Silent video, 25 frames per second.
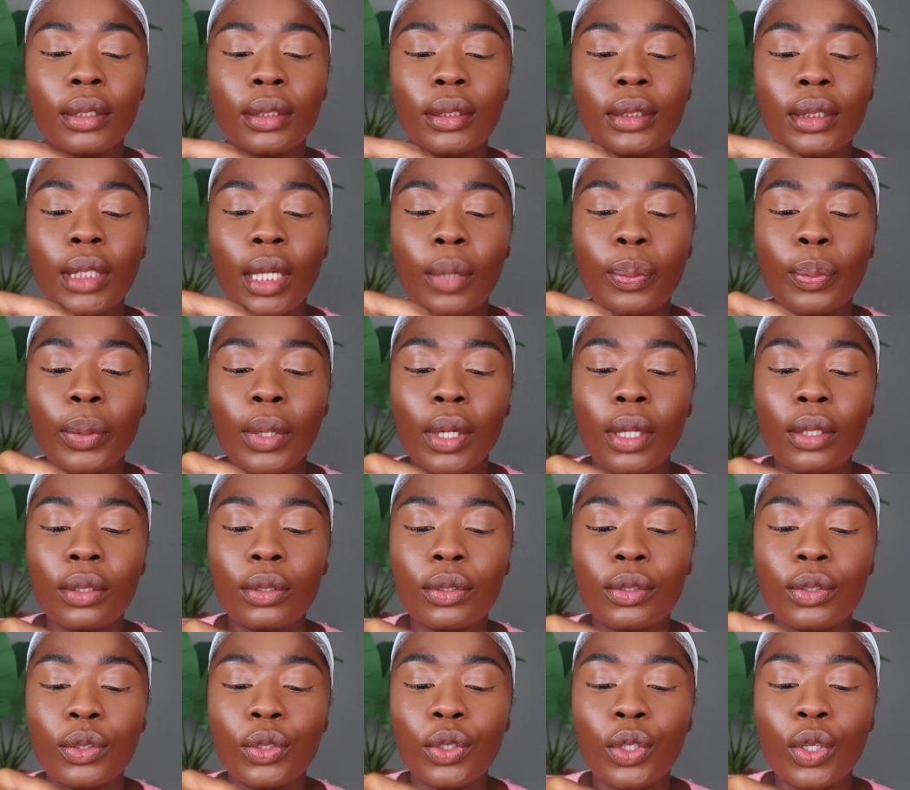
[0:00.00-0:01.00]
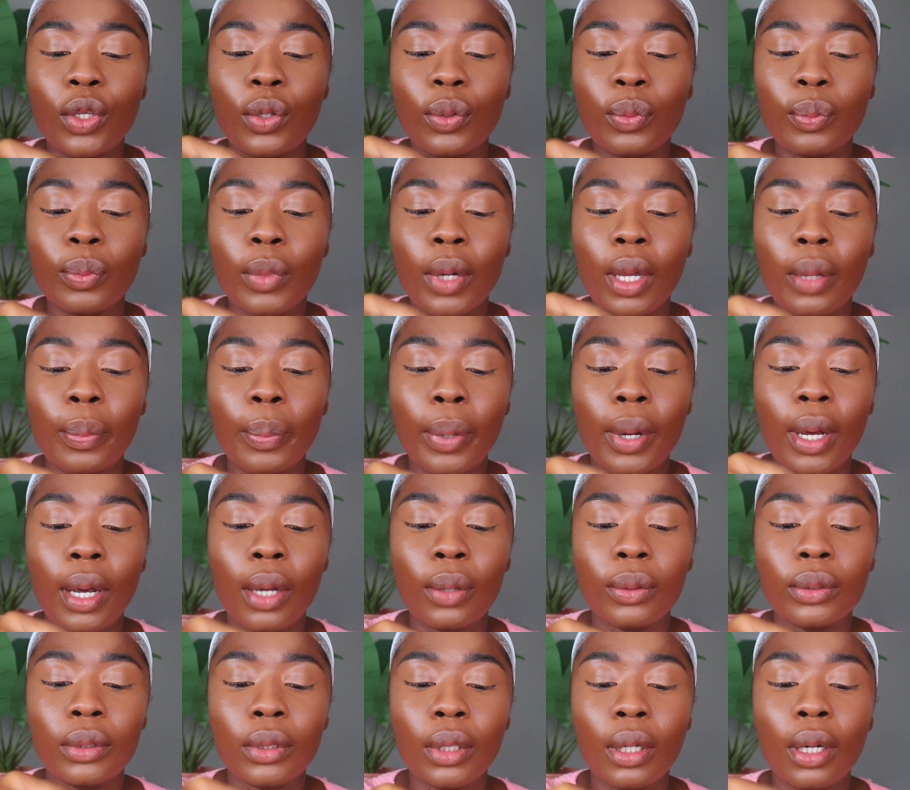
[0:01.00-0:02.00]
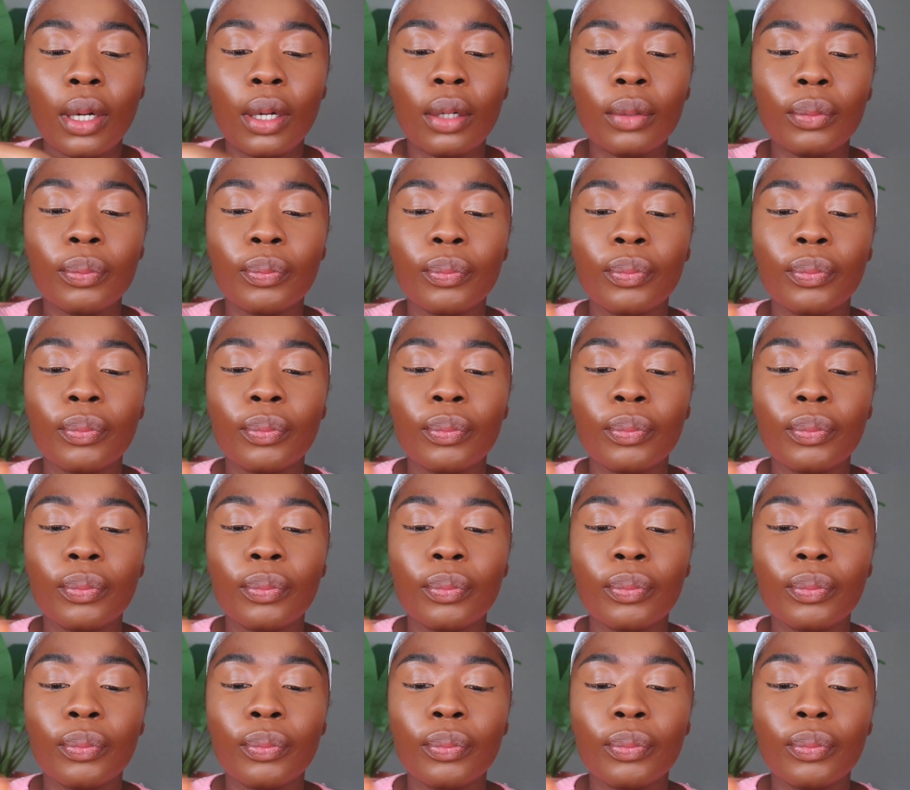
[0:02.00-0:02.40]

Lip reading: Dip into my powder